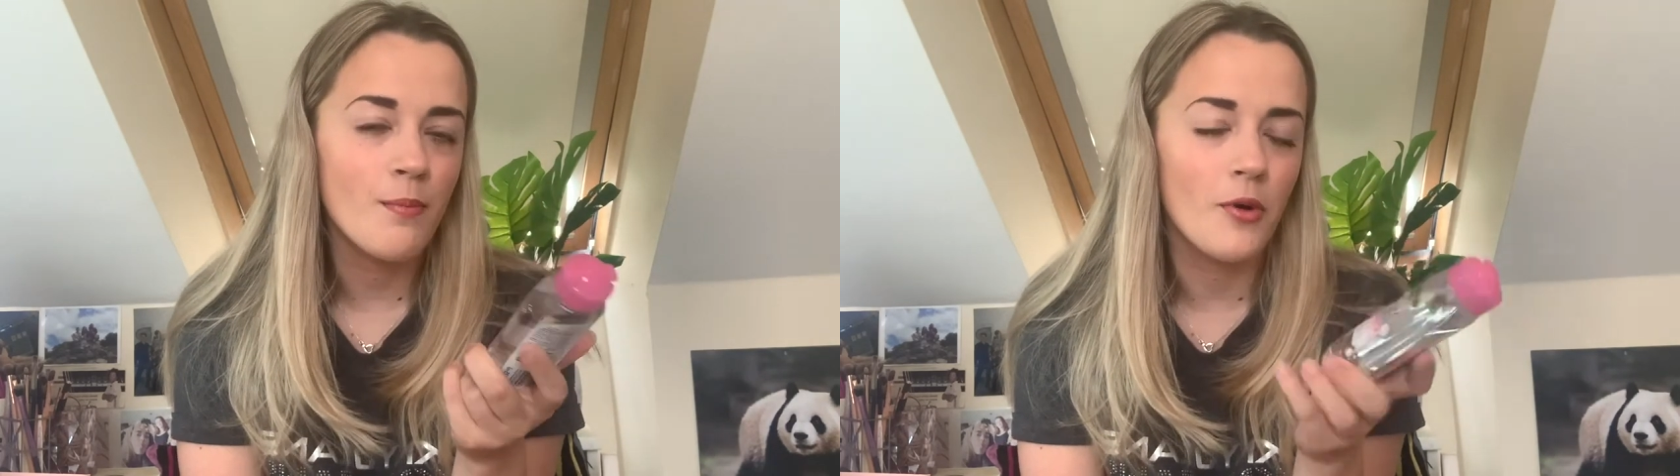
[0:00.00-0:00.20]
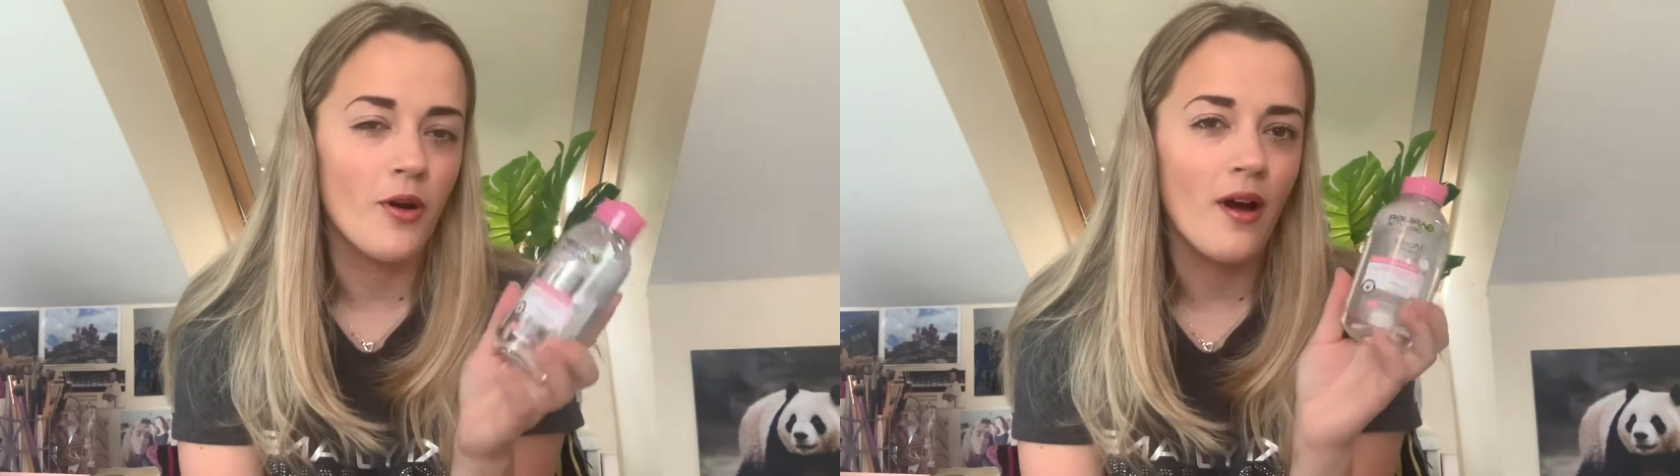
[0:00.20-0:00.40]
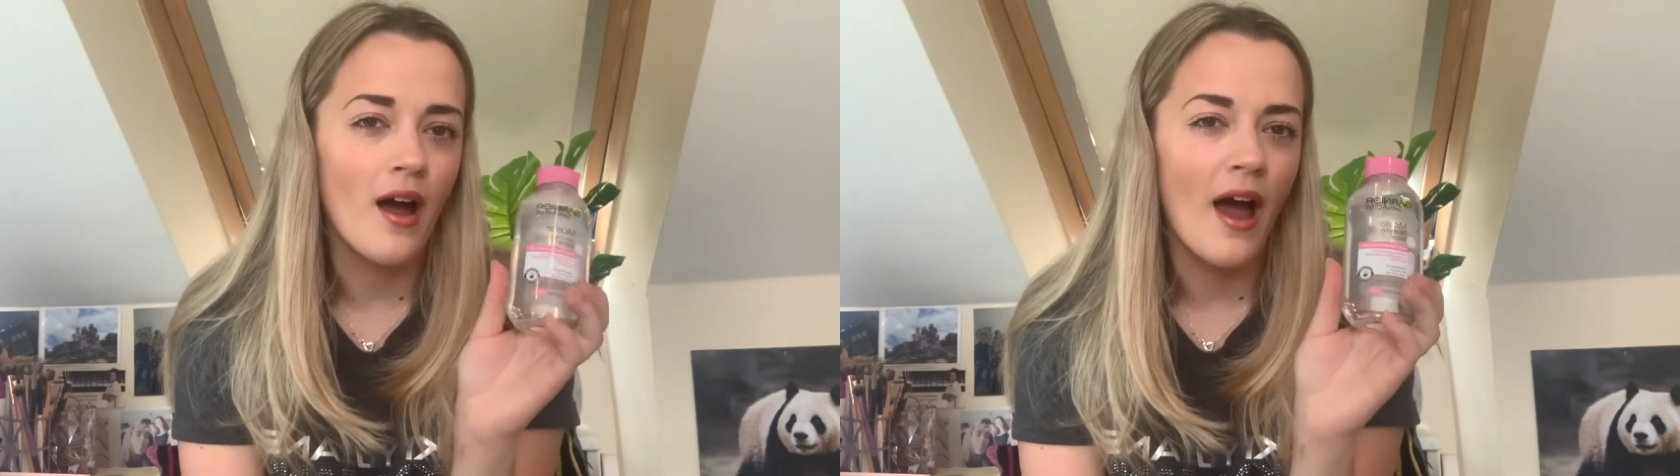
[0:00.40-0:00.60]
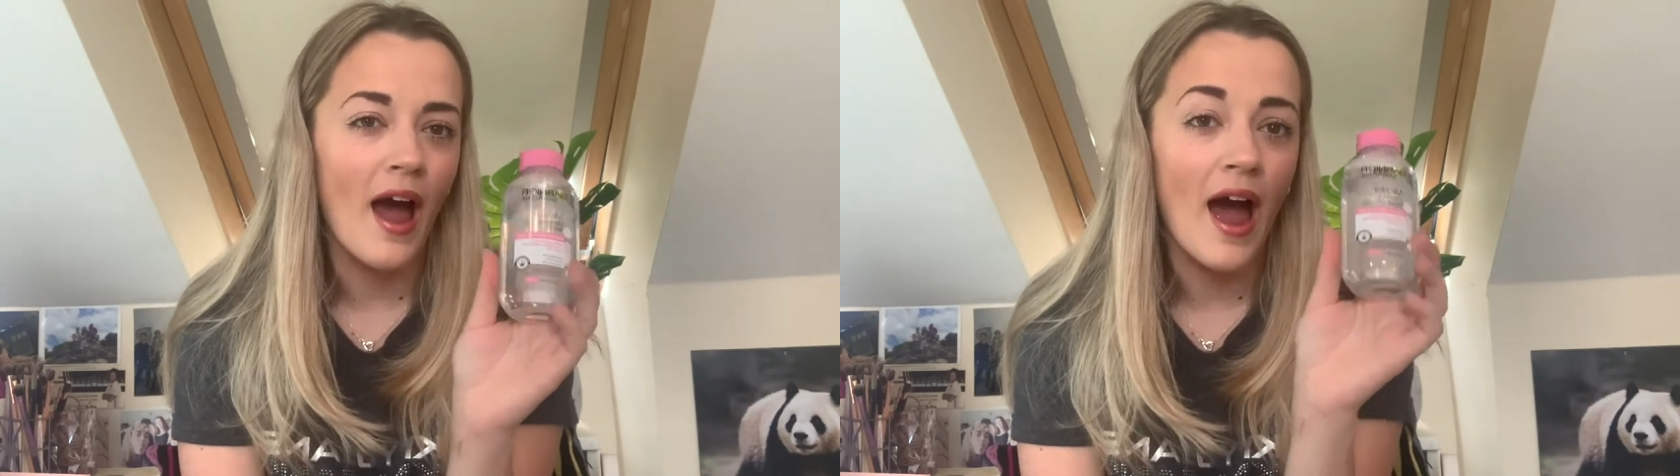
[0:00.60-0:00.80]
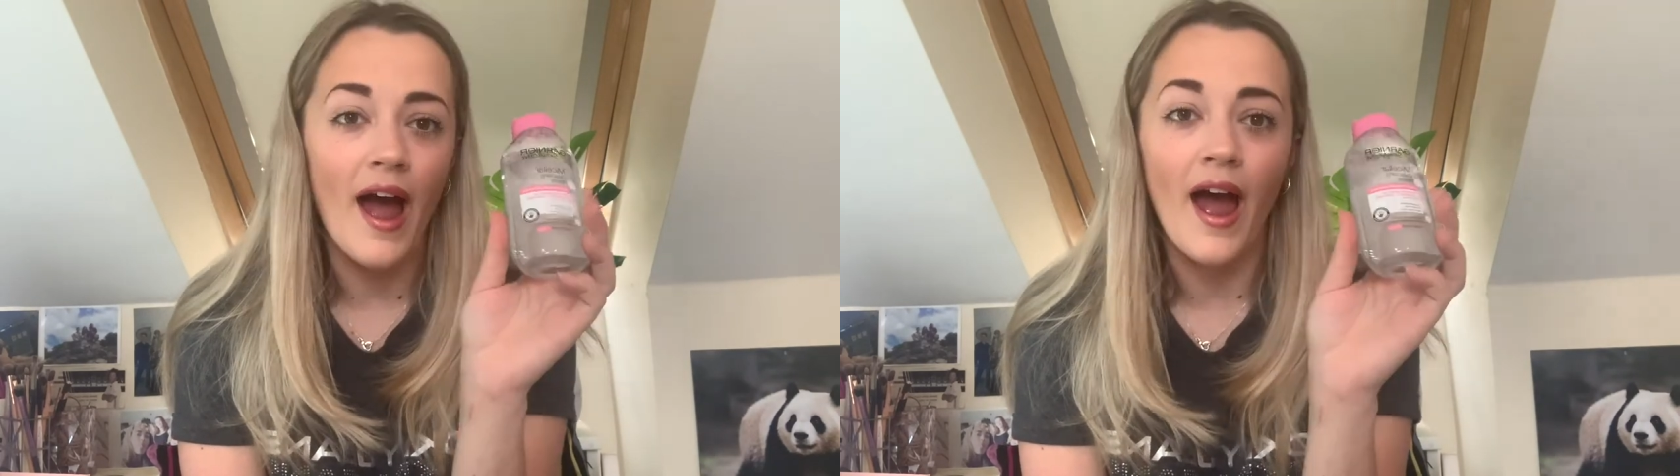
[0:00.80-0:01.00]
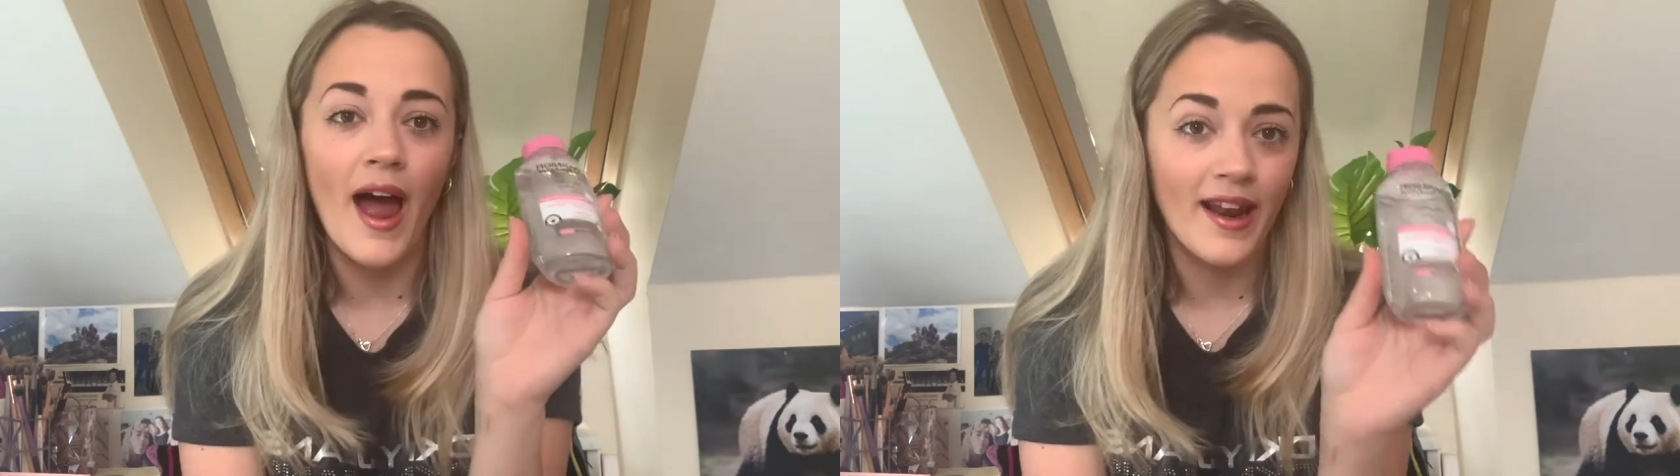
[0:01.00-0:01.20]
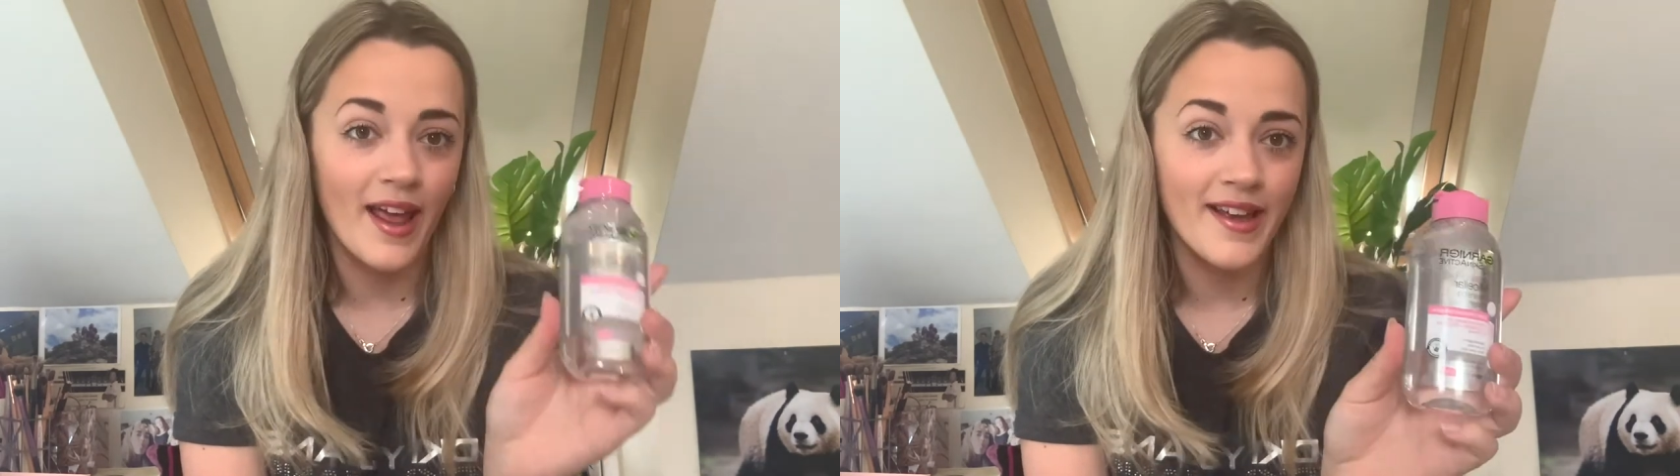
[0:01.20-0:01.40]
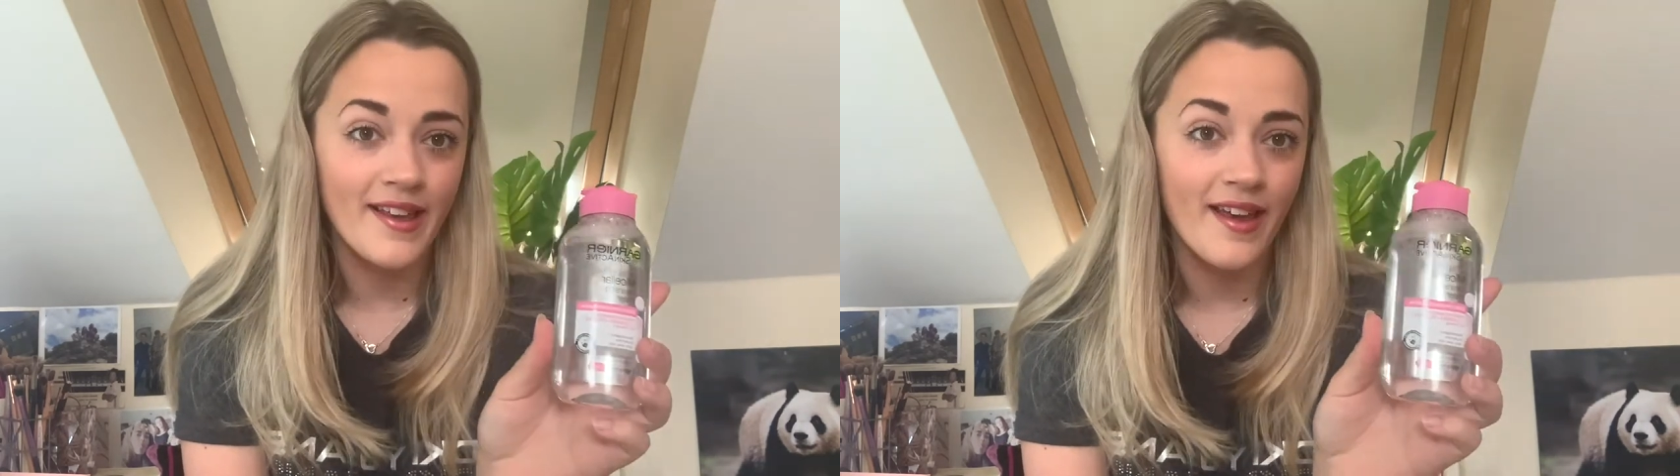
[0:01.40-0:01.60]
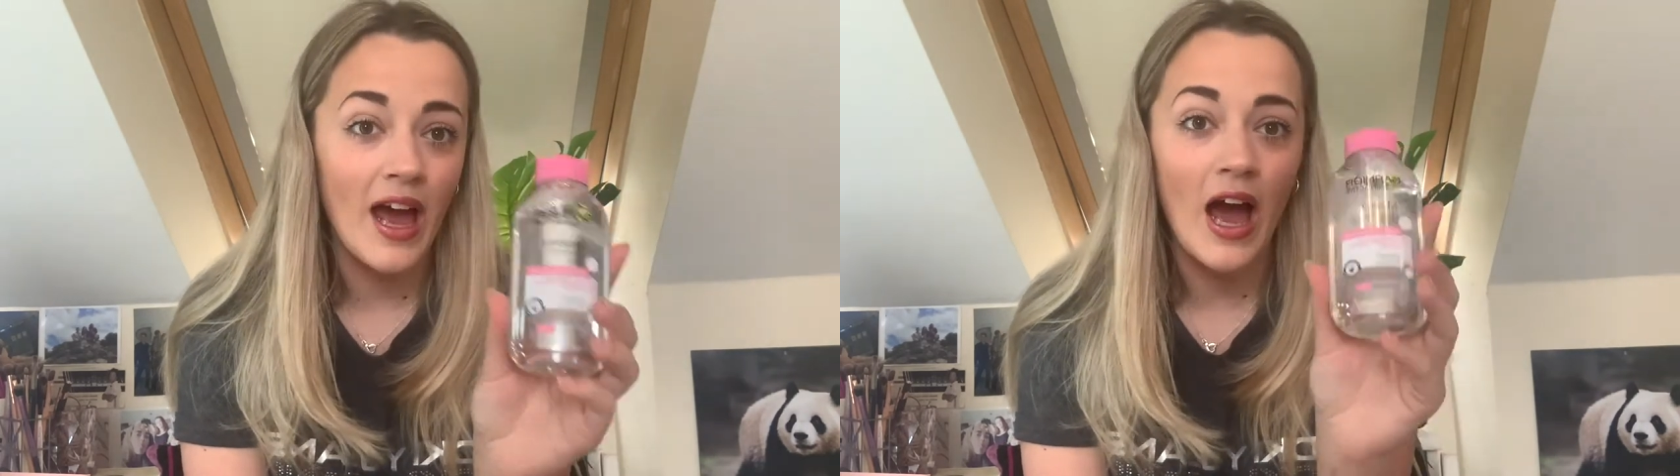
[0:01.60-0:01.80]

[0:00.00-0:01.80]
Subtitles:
but I like it.